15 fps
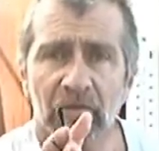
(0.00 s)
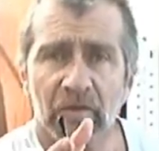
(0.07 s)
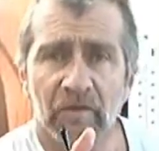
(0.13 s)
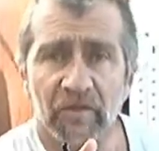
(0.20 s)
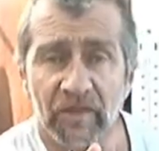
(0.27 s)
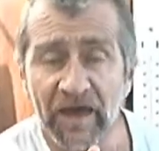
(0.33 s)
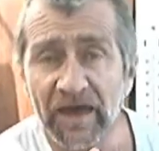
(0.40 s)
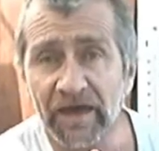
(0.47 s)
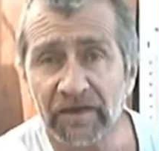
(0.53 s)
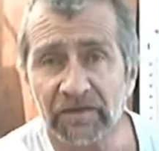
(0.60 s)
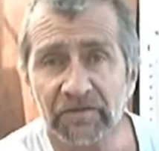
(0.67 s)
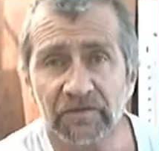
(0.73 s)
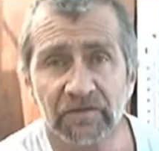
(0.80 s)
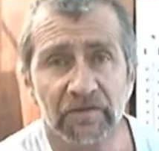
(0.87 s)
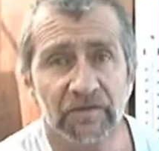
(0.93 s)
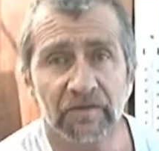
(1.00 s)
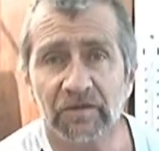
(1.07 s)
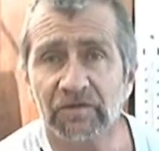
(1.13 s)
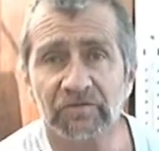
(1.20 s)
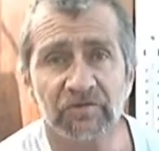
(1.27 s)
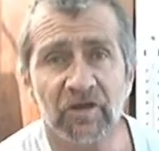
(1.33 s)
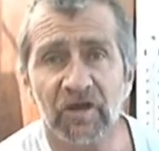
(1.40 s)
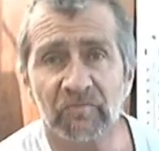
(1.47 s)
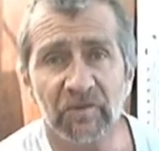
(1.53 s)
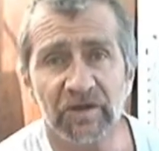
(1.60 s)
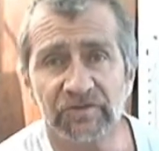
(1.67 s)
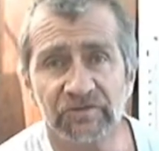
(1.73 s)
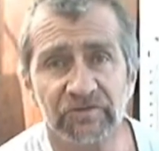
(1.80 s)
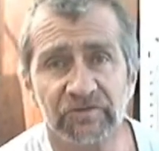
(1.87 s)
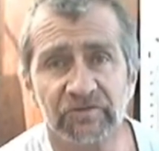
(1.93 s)
That is not my
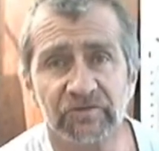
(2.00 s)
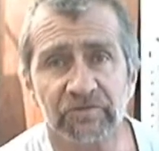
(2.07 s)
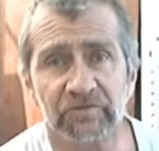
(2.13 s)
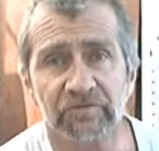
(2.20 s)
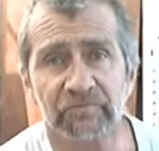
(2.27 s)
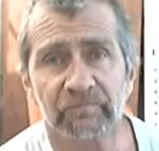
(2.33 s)
Jesus.